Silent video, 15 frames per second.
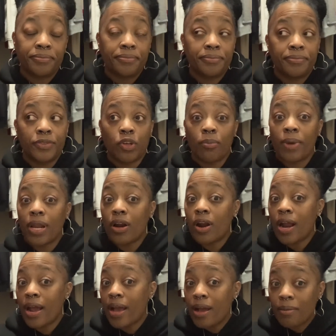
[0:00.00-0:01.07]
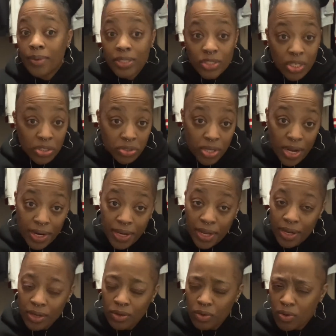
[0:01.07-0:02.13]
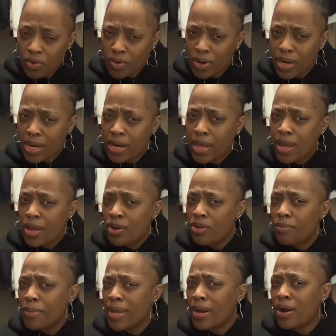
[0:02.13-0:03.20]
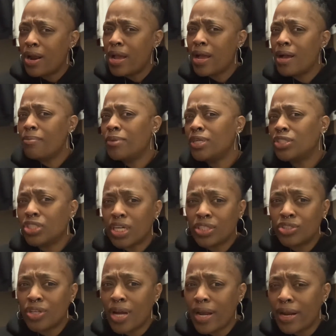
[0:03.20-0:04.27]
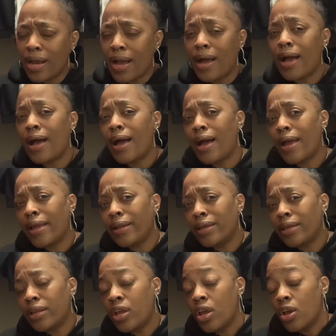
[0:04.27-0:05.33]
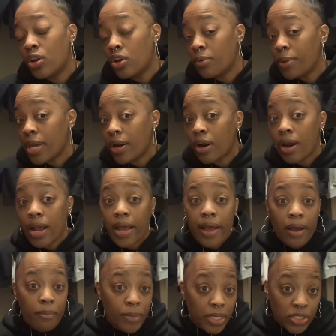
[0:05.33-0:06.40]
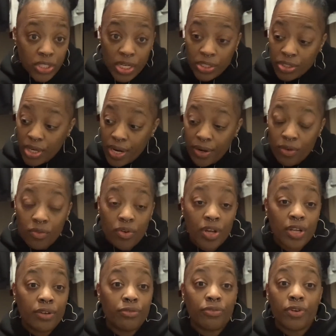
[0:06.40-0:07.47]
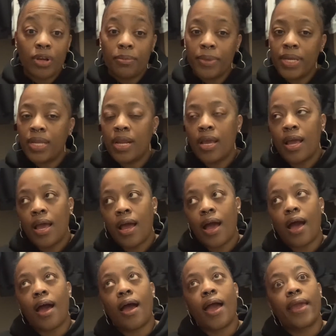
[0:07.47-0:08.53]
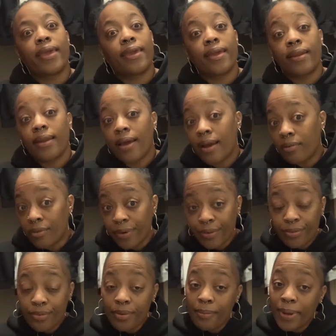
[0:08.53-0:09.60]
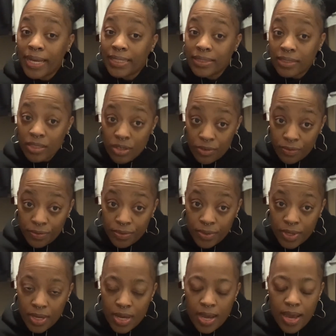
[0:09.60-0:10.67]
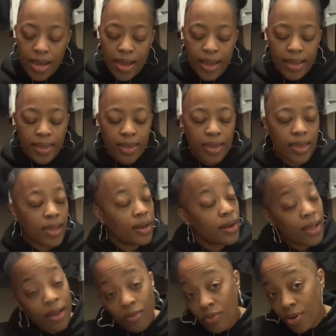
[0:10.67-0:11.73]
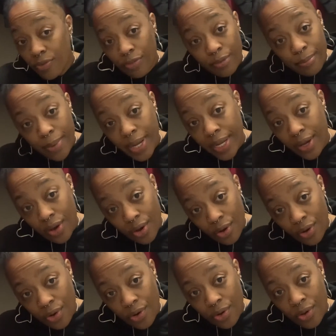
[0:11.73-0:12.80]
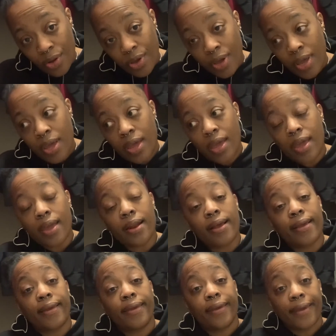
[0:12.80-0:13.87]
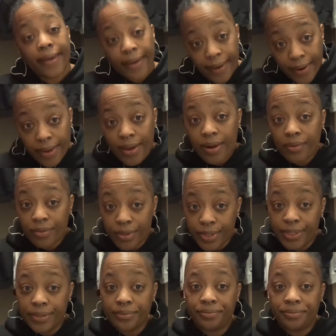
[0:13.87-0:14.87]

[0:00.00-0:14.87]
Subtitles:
No matter how much I try to ignore it, no matter how much I try to hide it, no matter how much I try to run from it, I cannot run from myself, I cannot run from my call, and I cannot run